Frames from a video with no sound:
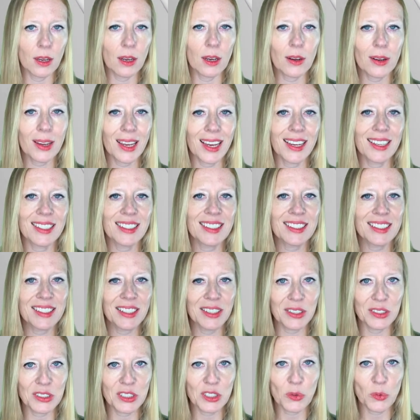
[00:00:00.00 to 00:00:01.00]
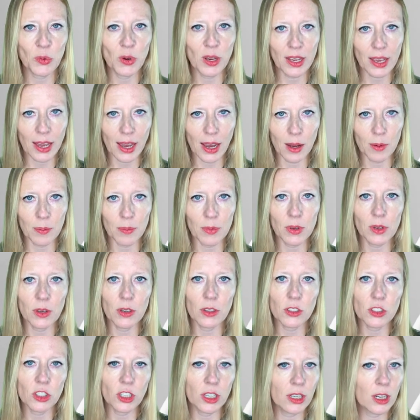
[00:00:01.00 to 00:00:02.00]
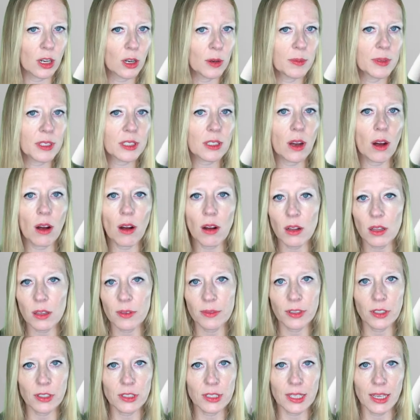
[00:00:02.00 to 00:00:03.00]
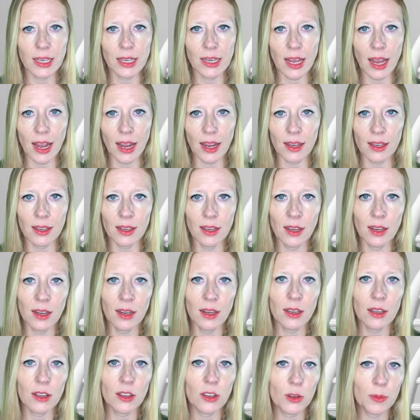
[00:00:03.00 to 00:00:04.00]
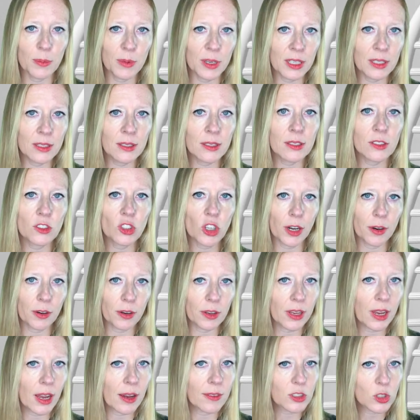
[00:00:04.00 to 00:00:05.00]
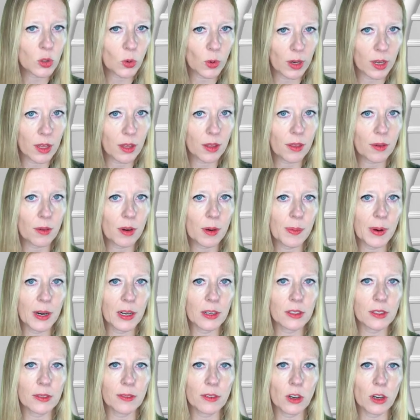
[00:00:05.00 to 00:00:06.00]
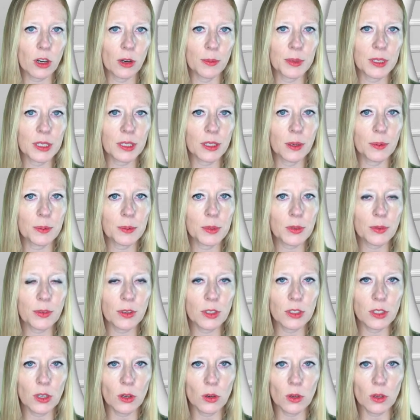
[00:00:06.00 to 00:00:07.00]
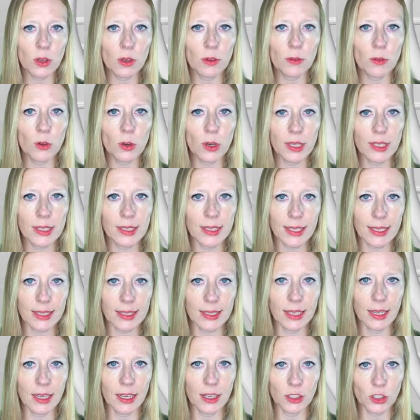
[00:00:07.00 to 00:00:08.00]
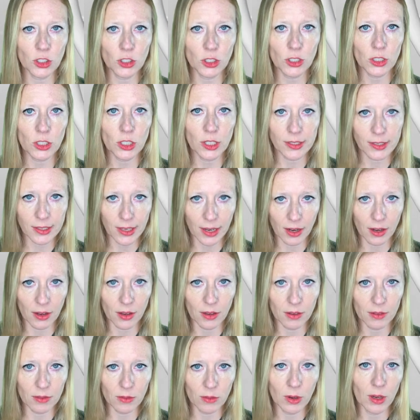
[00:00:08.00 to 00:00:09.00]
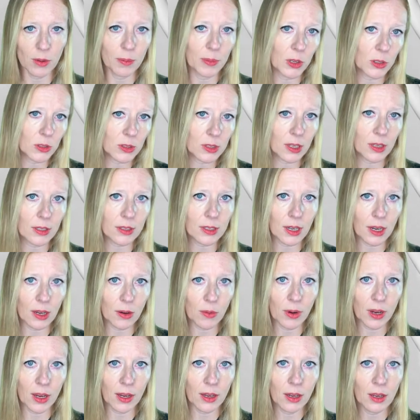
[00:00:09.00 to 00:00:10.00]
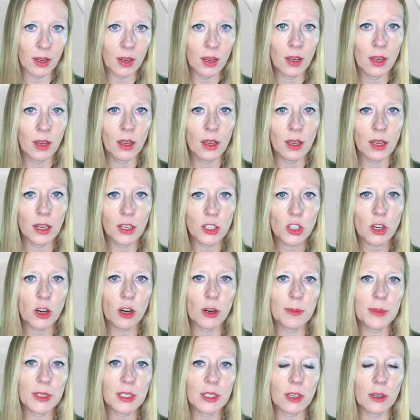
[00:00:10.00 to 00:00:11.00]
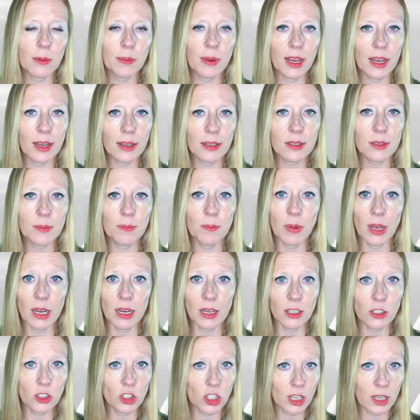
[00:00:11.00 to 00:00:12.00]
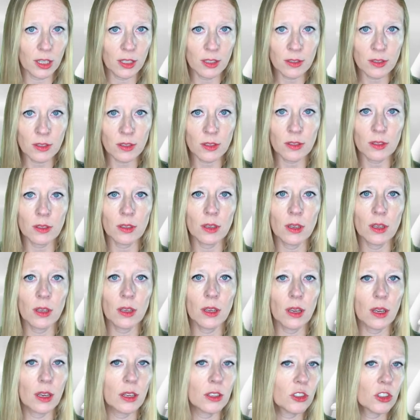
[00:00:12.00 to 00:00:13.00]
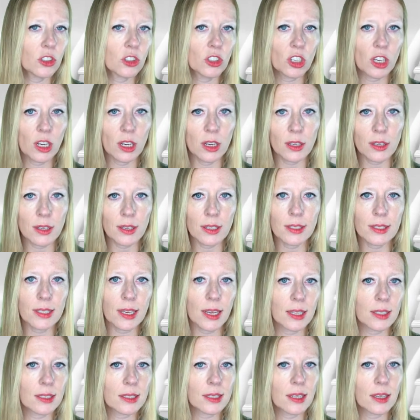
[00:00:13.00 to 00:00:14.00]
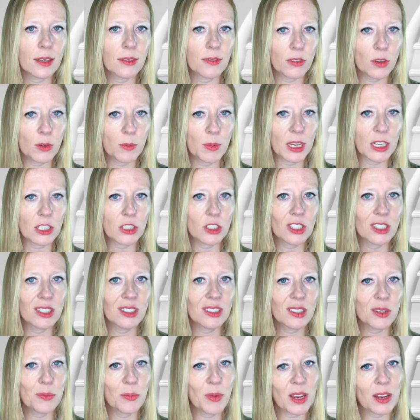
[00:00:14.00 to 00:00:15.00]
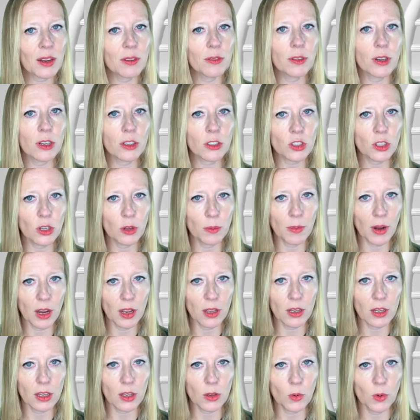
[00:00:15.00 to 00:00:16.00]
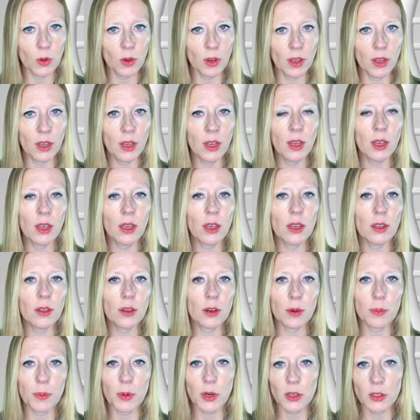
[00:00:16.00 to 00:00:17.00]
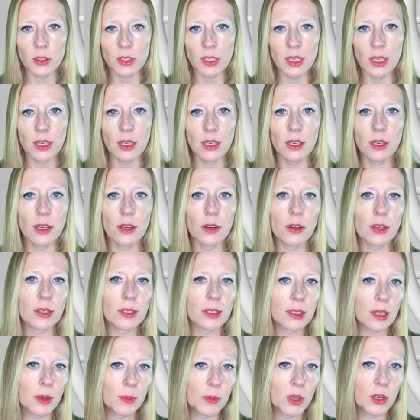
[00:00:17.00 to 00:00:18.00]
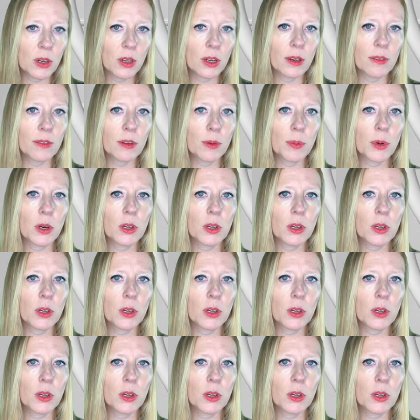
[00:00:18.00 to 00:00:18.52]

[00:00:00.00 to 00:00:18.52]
Okay, so to recap, your genome is all of your DNA. Humans generally have 23 pairs of chromosomes for a total of 46 in each cell. Well, most cells anyway. Each chromosome has many genes. Each gene contains the information to make a functional molecule, either a protein or a subunit of a